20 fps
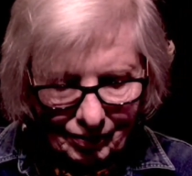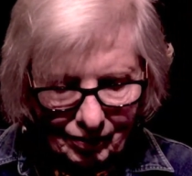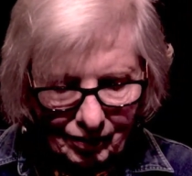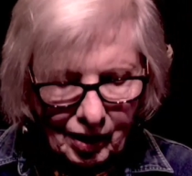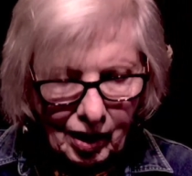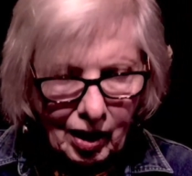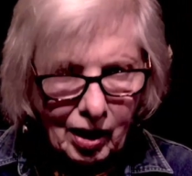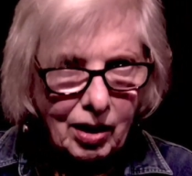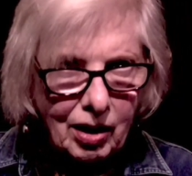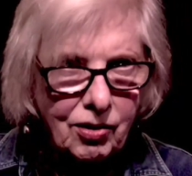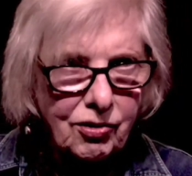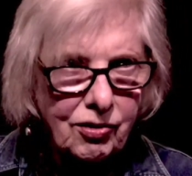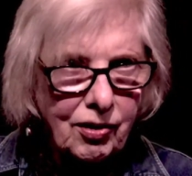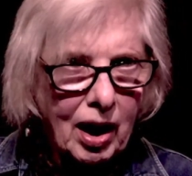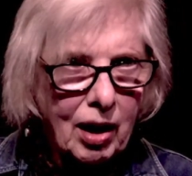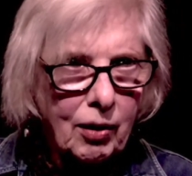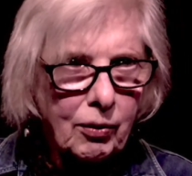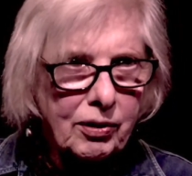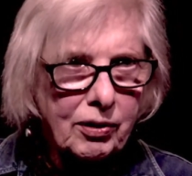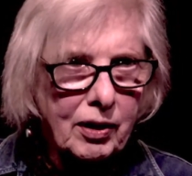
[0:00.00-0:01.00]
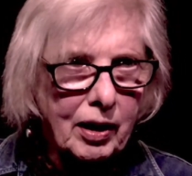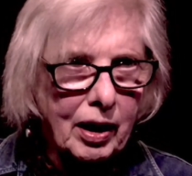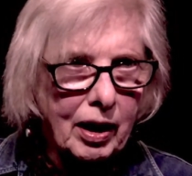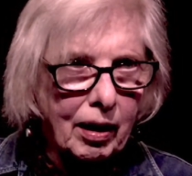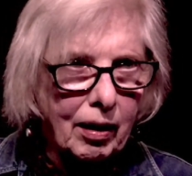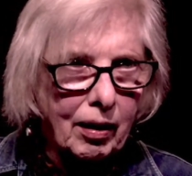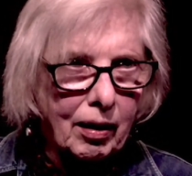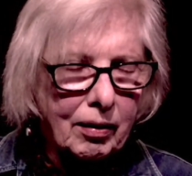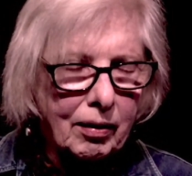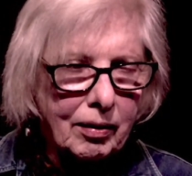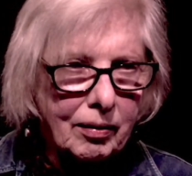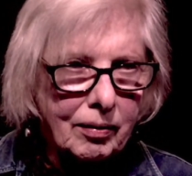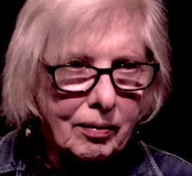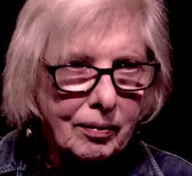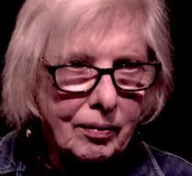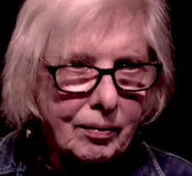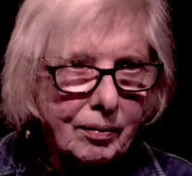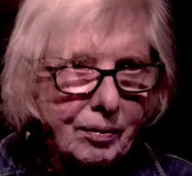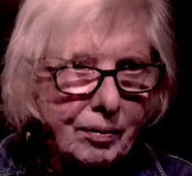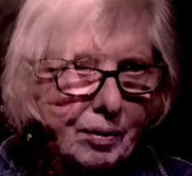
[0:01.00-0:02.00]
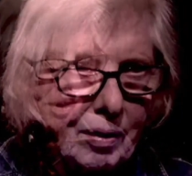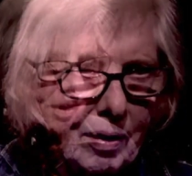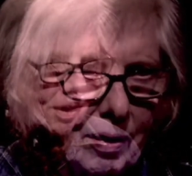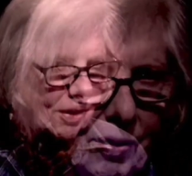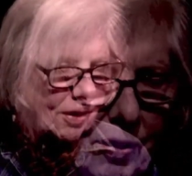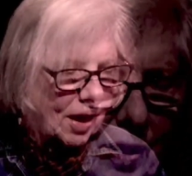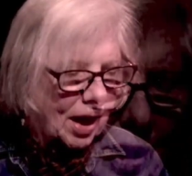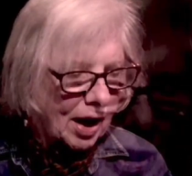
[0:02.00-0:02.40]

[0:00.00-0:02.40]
"He's out there, that